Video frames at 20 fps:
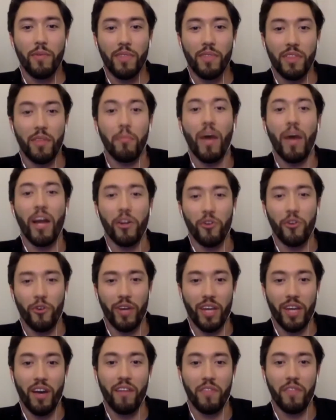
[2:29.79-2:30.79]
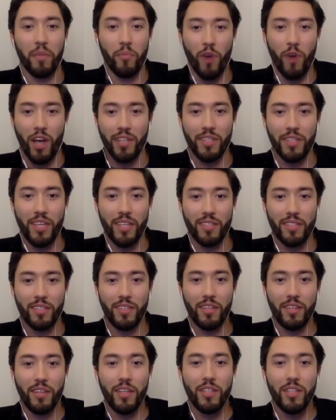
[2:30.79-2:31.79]
the monitoring of the process.
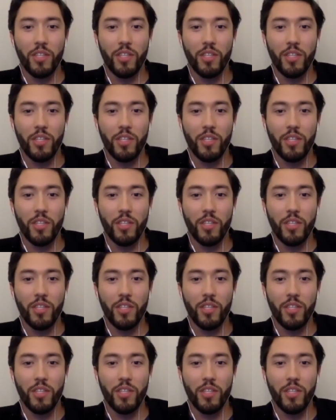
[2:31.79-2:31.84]
So